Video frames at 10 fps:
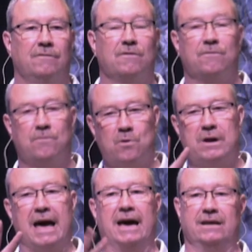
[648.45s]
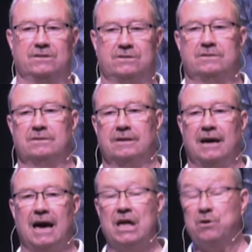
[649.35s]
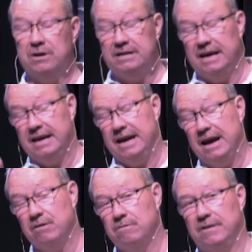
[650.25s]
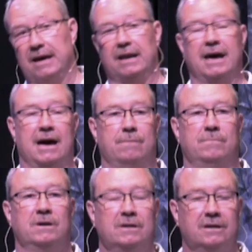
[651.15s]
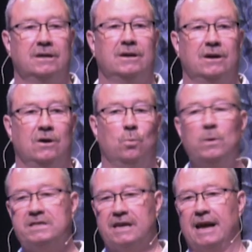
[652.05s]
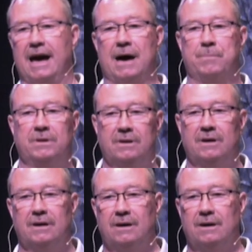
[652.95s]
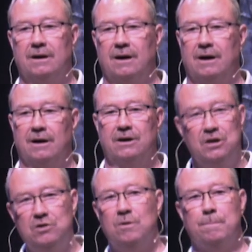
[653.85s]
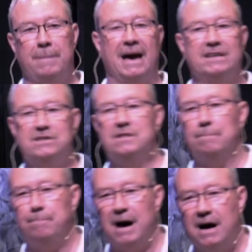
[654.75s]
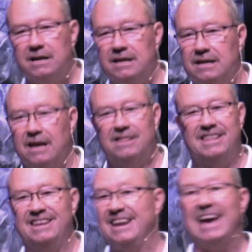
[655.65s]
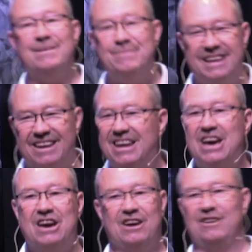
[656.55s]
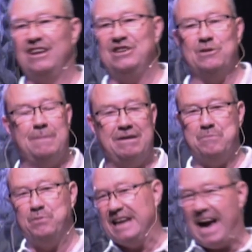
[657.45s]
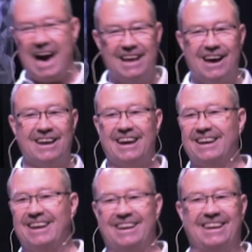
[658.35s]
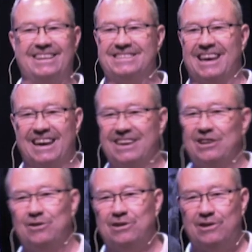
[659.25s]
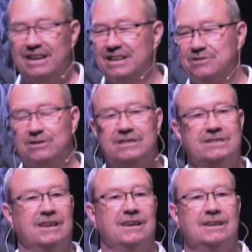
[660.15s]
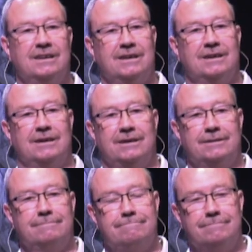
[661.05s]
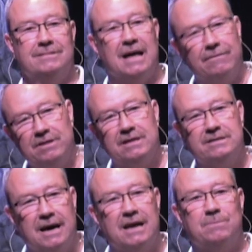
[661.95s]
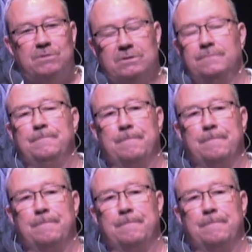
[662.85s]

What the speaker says: for 4 days. And you're going to take care of that lamb. What's going to happen? Can you imagine the bonding and the naming and then you're maybe putting a hat on it and it's like, you know, your kids are just loving this animal.